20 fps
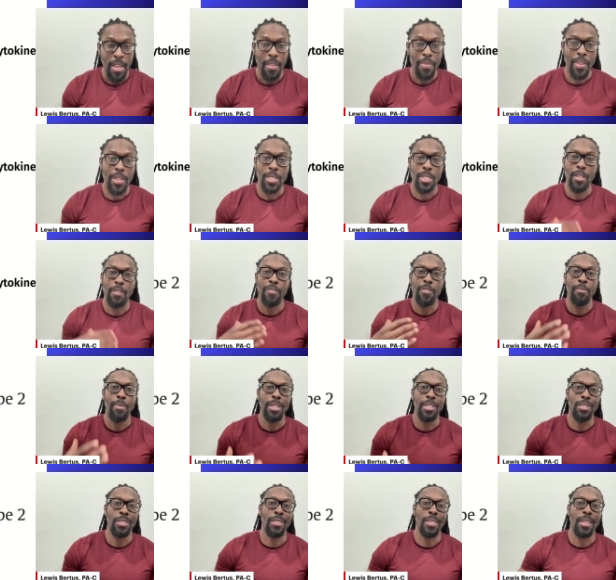This
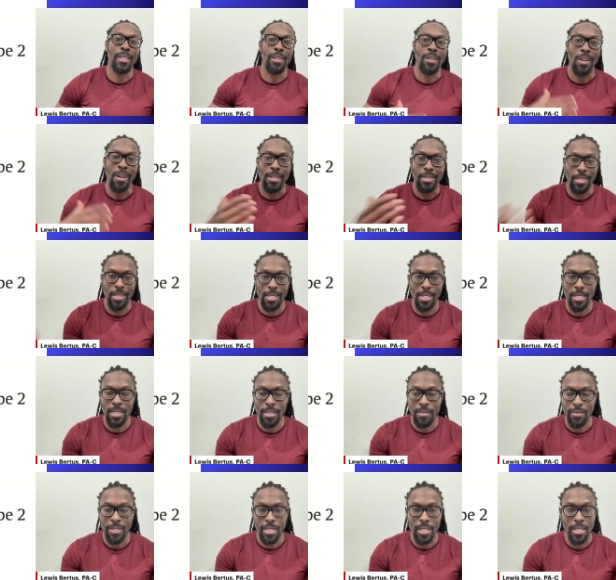inflammation then causes
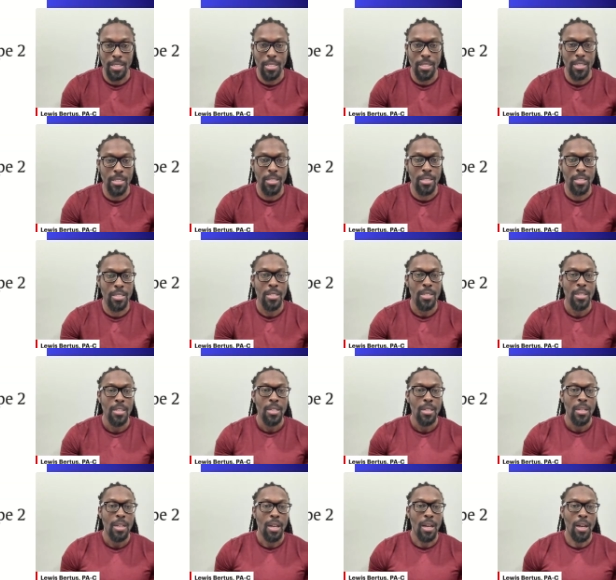insulin resistance.
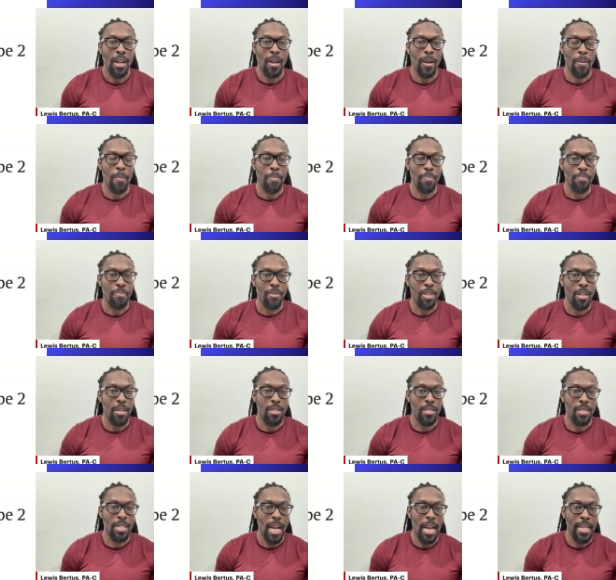
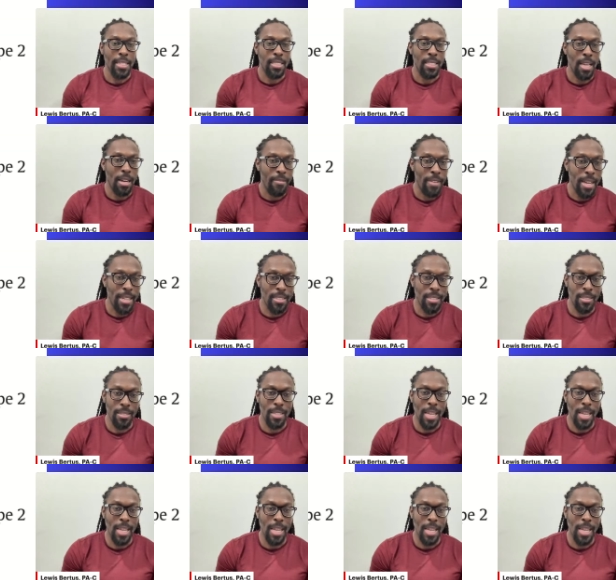Science Direct,